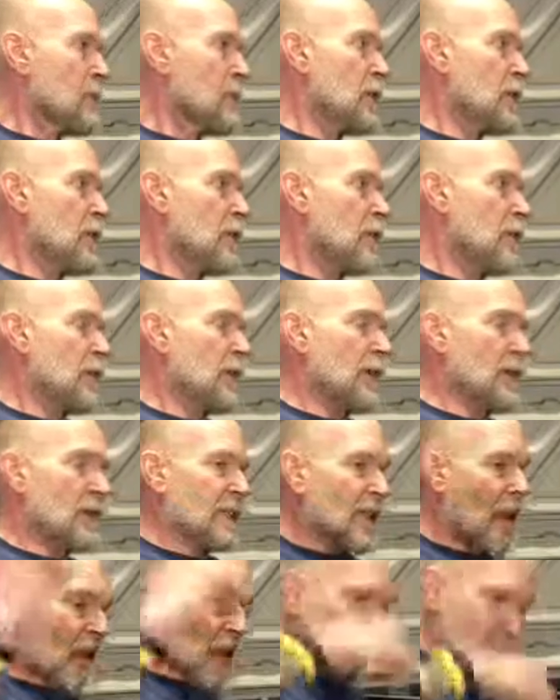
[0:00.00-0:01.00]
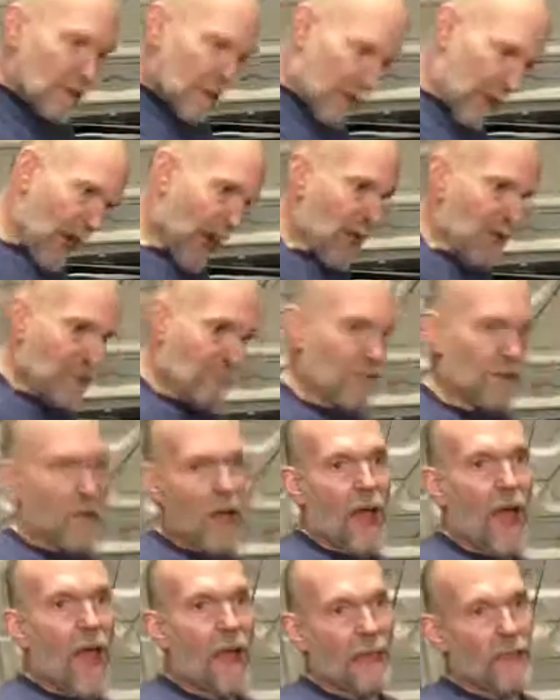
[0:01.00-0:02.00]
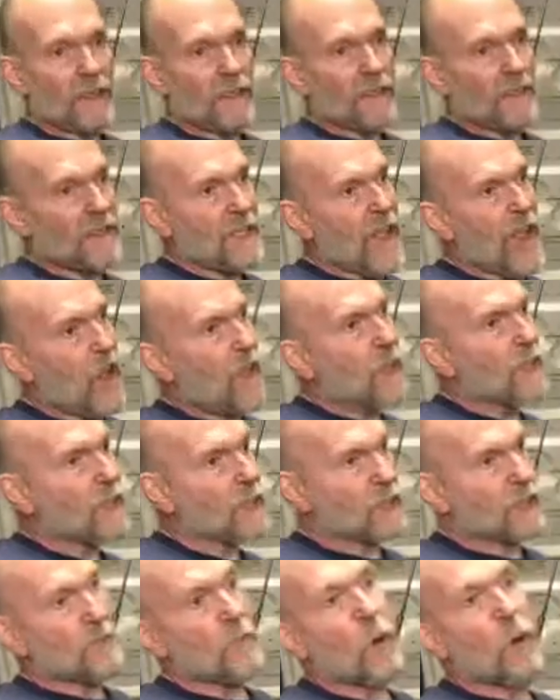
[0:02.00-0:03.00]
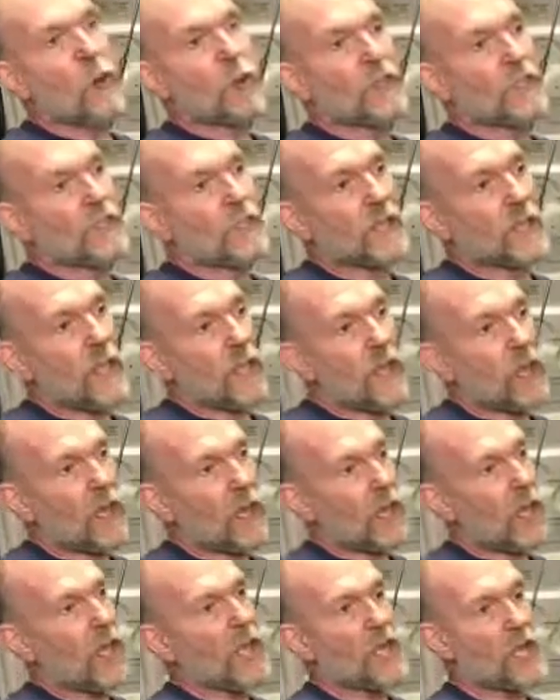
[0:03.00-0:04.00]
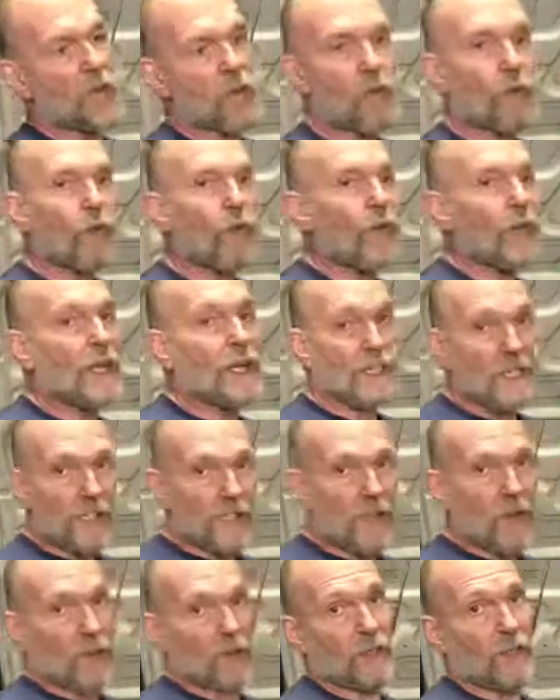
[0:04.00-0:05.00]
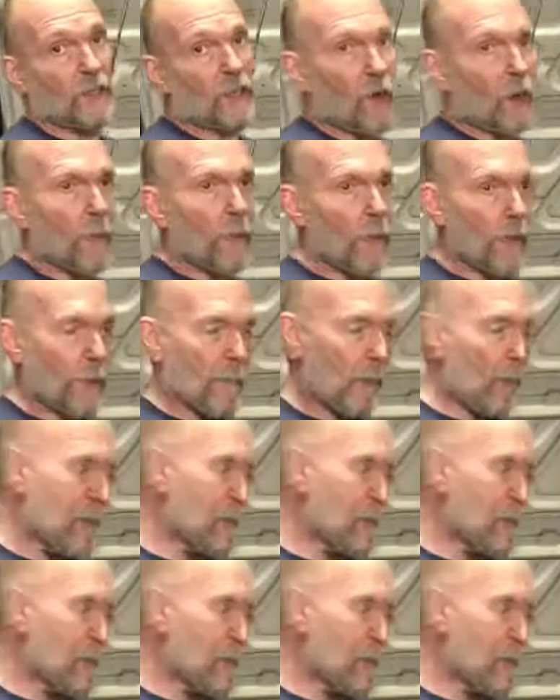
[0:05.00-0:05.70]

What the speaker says: The only downside to that is now it smokes like crazy out the tailpipe.